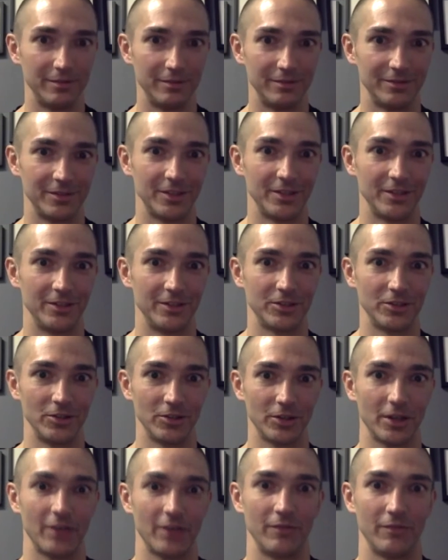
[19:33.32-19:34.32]
to
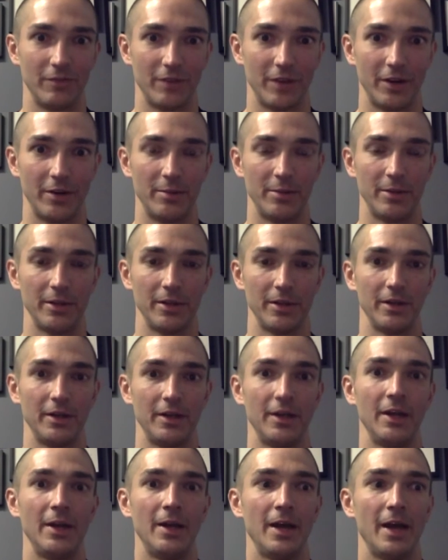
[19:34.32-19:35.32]
look at variability.
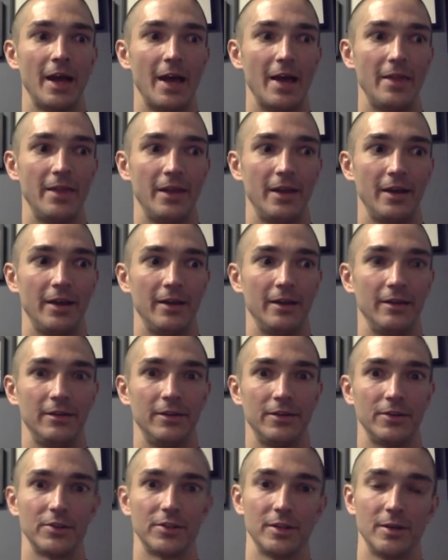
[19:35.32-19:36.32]
And then
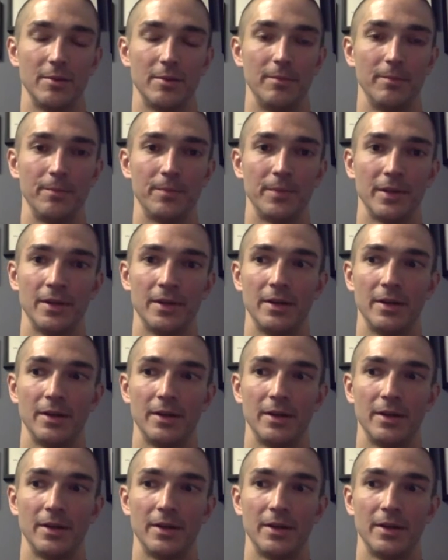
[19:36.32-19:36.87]
there's the